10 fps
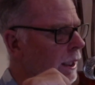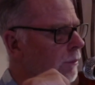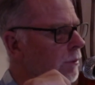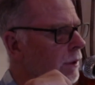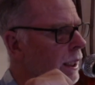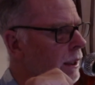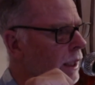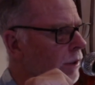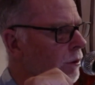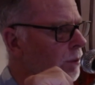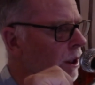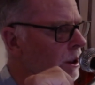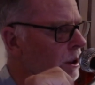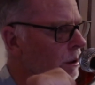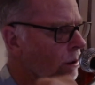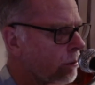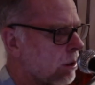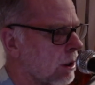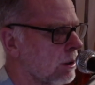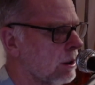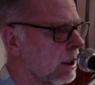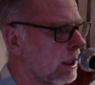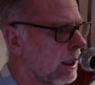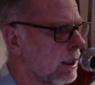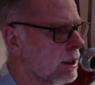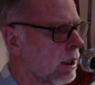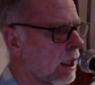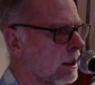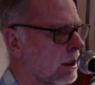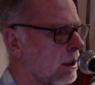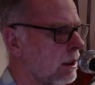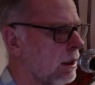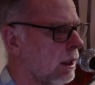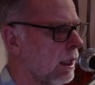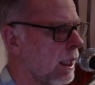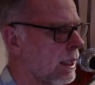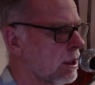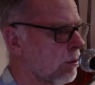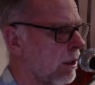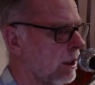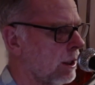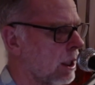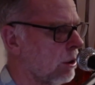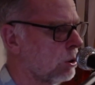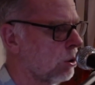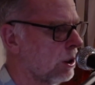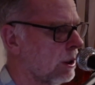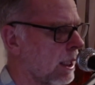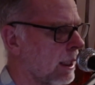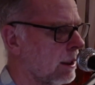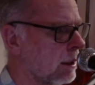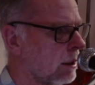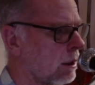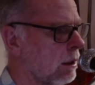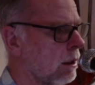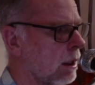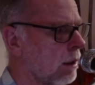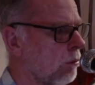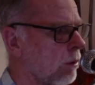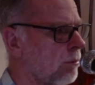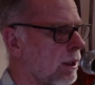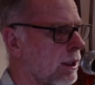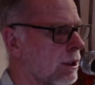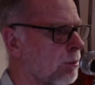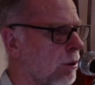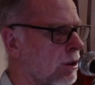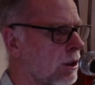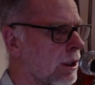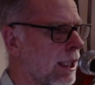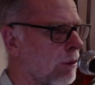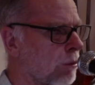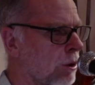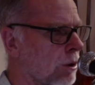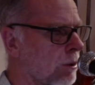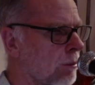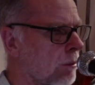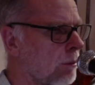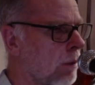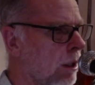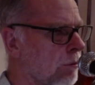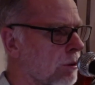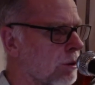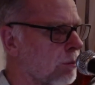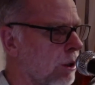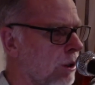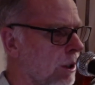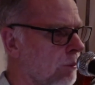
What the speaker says: then the other approach was insight and serenity co-joined, and we've been experiencing that with mindfulness of breathing.